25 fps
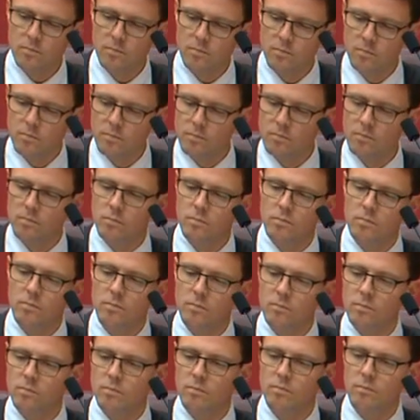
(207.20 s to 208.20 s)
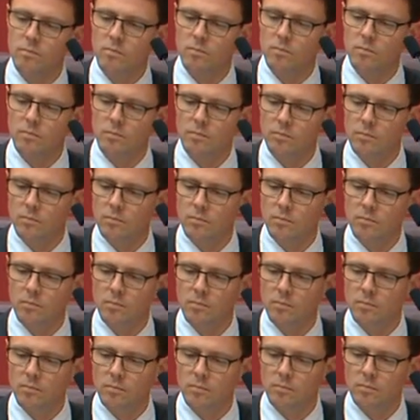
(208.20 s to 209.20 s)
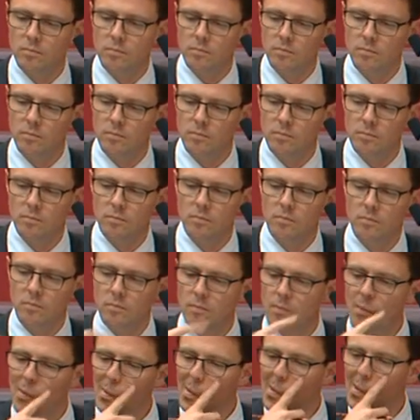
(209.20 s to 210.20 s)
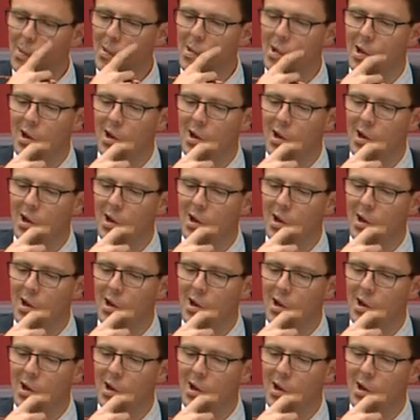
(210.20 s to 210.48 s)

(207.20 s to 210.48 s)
This person isn't speaking.